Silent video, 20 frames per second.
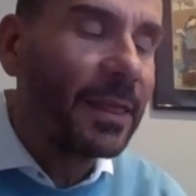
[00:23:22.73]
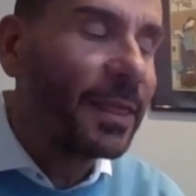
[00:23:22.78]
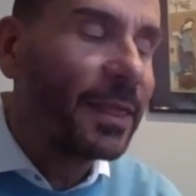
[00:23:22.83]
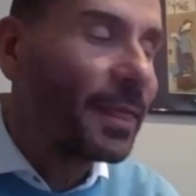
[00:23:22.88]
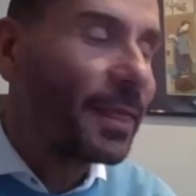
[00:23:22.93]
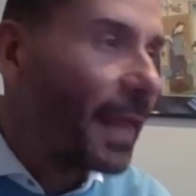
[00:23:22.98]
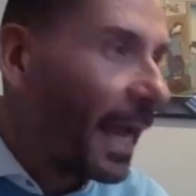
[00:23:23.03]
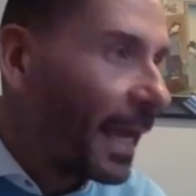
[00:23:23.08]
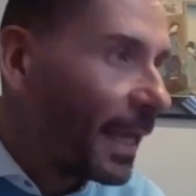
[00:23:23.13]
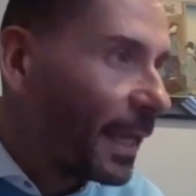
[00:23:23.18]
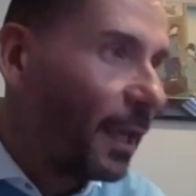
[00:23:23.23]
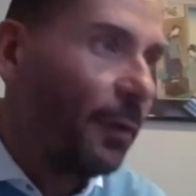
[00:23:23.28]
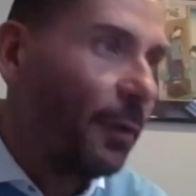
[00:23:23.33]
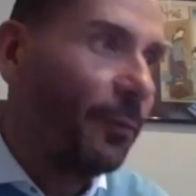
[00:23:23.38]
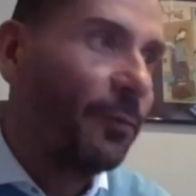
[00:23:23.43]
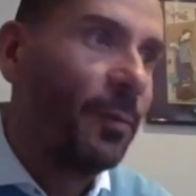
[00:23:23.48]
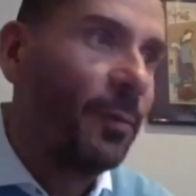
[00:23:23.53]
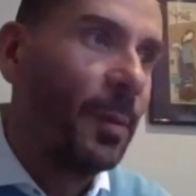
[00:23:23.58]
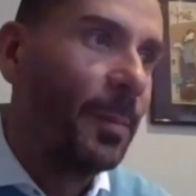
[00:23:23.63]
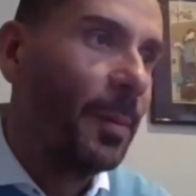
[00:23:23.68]
thank you
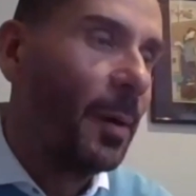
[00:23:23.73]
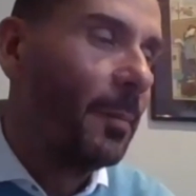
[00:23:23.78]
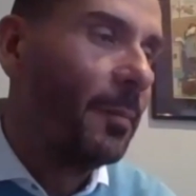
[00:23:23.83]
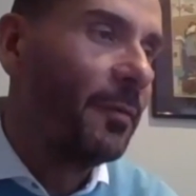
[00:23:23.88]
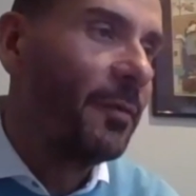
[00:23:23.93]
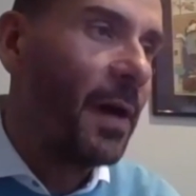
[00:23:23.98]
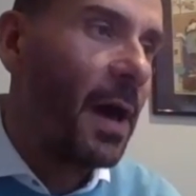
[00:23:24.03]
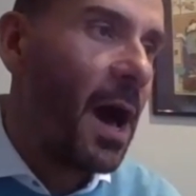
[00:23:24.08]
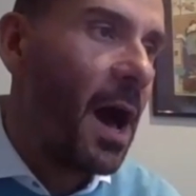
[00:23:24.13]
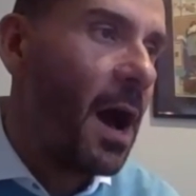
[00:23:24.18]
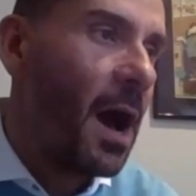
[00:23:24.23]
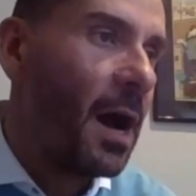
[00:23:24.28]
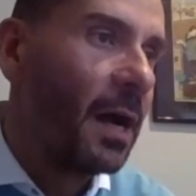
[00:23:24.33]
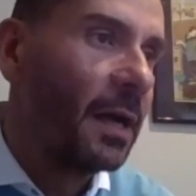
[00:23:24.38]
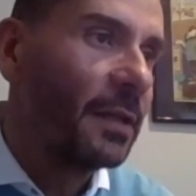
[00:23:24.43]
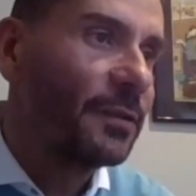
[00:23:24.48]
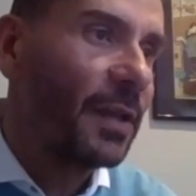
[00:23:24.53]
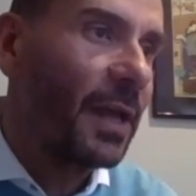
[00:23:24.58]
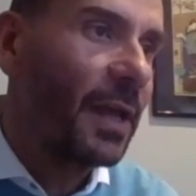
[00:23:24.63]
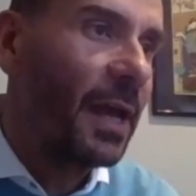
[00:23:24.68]
from the bottom of our
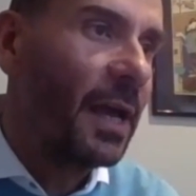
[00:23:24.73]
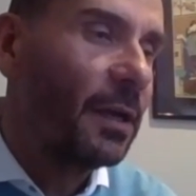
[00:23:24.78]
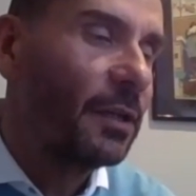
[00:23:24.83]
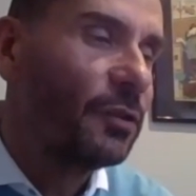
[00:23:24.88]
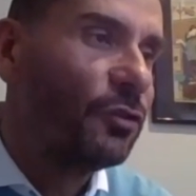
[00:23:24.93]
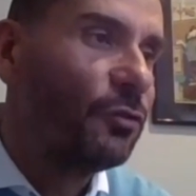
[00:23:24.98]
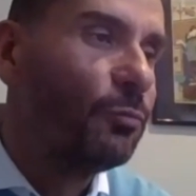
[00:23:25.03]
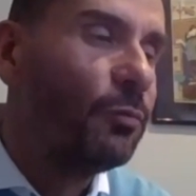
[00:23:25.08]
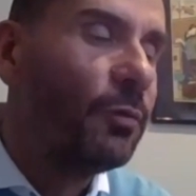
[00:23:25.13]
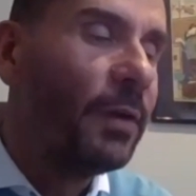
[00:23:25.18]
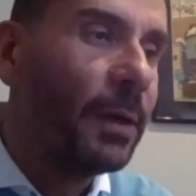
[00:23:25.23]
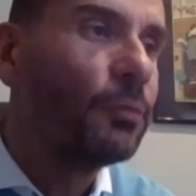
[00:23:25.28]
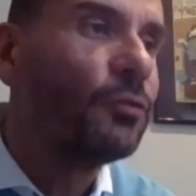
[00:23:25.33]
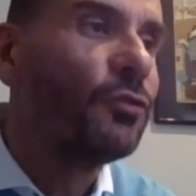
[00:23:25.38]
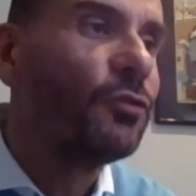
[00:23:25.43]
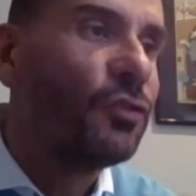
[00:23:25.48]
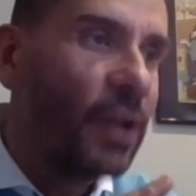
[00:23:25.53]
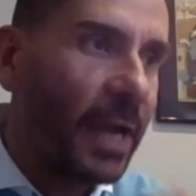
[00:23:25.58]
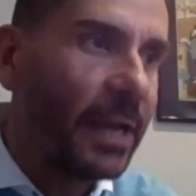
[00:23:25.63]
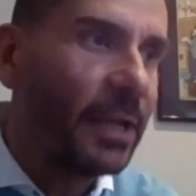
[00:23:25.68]
hearts, a real
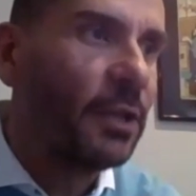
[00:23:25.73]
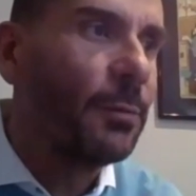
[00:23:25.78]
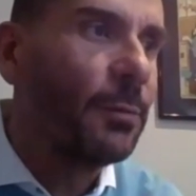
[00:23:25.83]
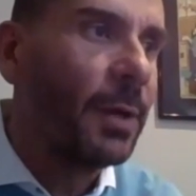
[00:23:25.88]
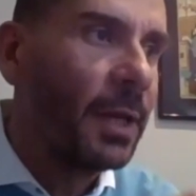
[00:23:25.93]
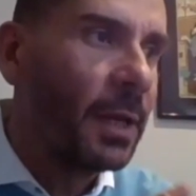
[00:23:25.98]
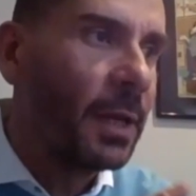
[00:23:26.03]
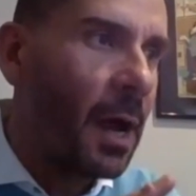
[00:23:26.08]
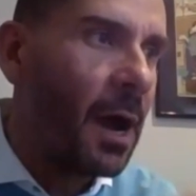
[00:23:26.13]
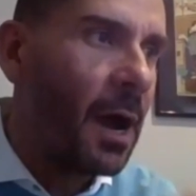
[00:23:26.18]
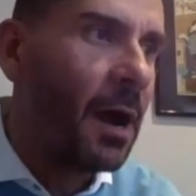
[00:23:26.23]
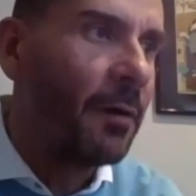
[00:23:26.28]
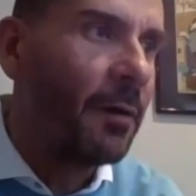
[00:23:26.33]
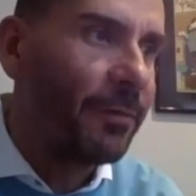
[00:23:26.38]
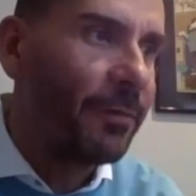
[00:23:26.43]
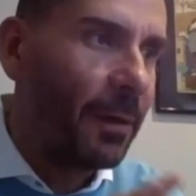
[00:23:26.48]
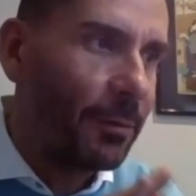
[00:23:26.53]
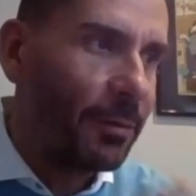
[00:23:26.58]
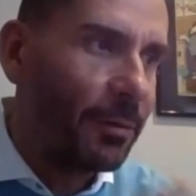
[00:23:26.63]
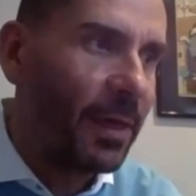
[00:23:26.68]
genuine
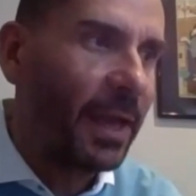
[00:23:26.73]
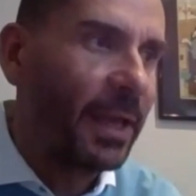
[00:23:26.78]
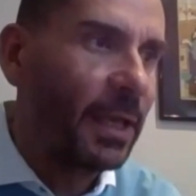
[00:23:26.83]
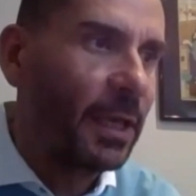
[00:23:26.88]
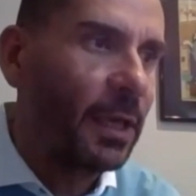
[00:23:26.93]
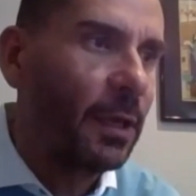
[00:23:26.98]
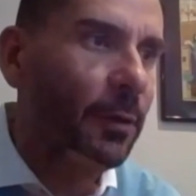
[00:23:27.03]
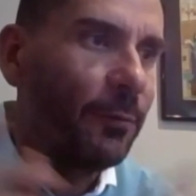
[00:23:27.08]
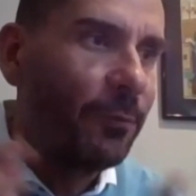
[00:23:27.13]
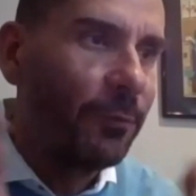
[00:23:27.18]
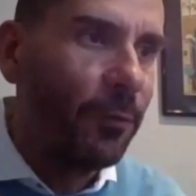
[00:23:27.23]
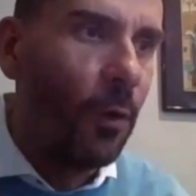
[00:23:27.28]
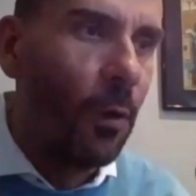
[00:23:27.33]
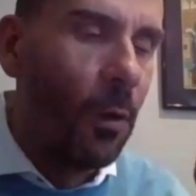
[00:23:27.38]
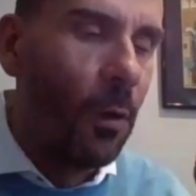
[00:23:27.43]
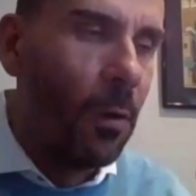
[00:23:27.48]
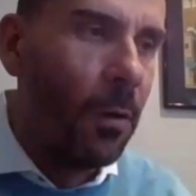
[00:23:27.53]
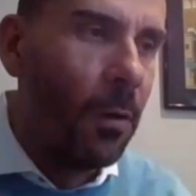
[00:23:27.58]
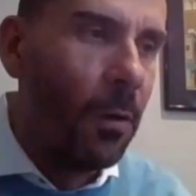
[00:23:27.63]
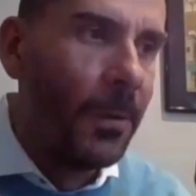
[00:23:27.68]
heartfelt thank you
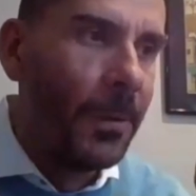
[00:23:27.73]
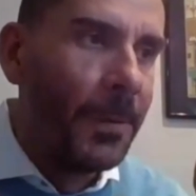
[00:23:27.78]
for